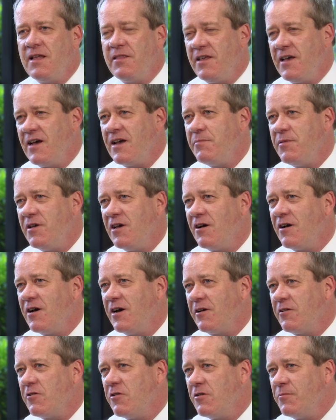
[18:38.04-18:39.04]
the
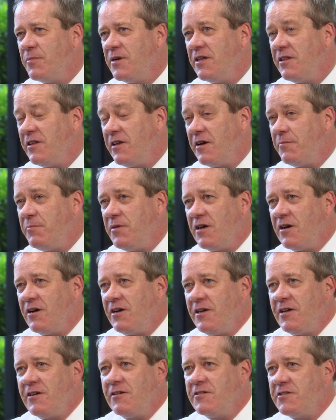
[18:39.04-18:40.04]
API economy and the
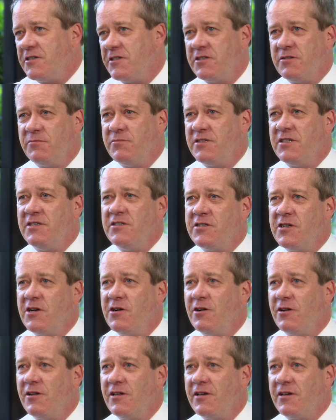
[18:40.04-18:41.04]
API ecosystems
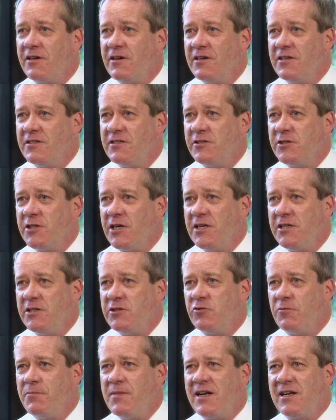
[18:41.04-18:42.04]
internally are going to
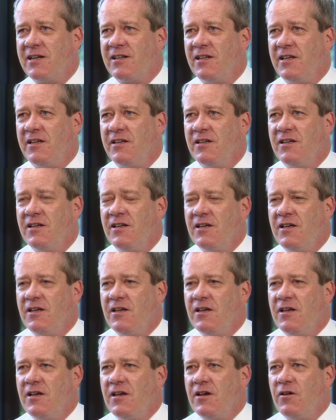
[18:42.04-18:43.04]
change dramatically.
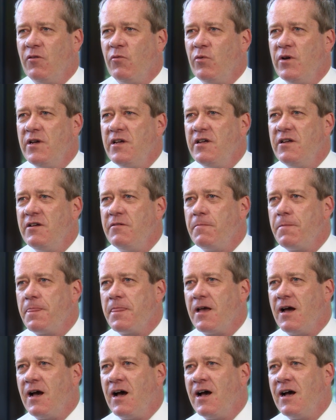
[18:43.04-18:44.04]
We
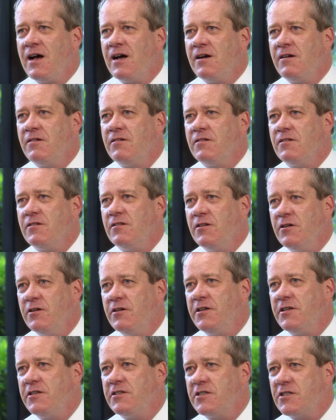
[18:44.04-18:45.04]
are
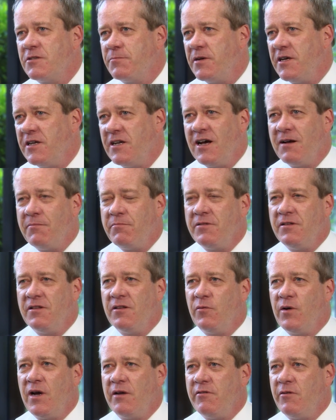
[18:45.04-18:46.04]
learning to speed up in
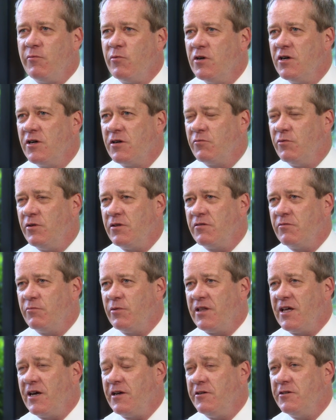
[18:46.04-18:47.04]
the way we work
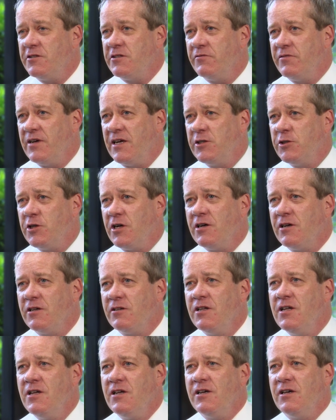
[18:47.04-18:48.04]
with our use of
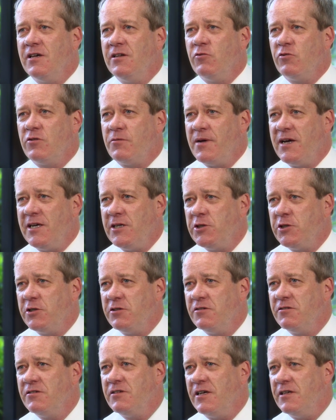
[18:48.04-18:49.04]
Agile and
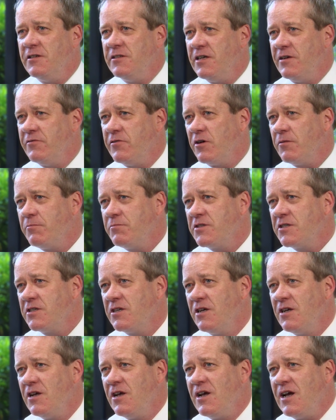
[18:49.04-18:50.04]
automation and DevOps,
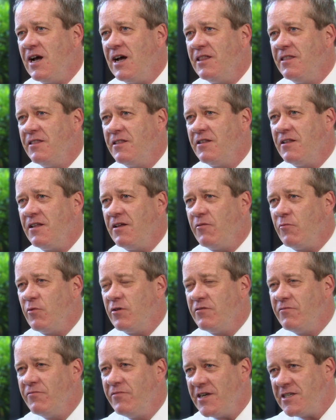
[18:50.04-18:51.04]
and
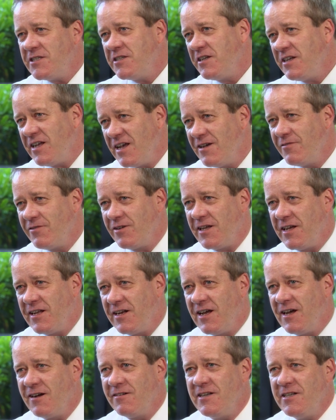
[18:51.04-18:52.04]
we're investing heavily in
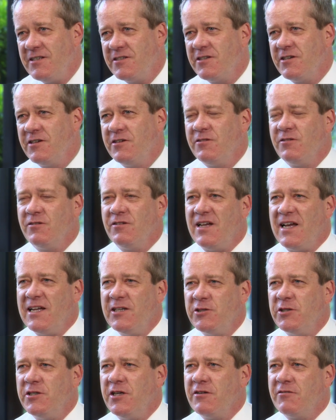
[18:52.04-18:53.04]
our internal
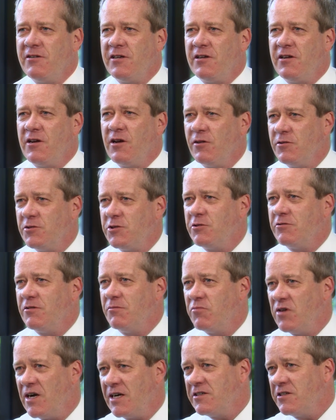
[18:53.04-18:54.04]
engineering culture
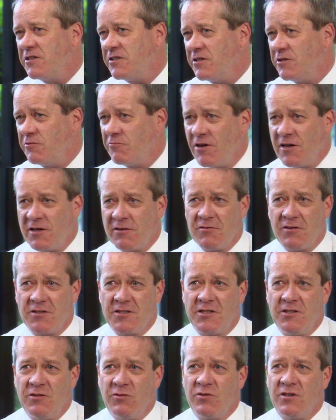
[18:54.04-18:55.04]
and practices right
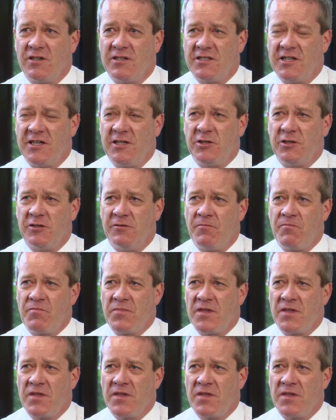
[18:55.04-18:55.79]
across the organisation.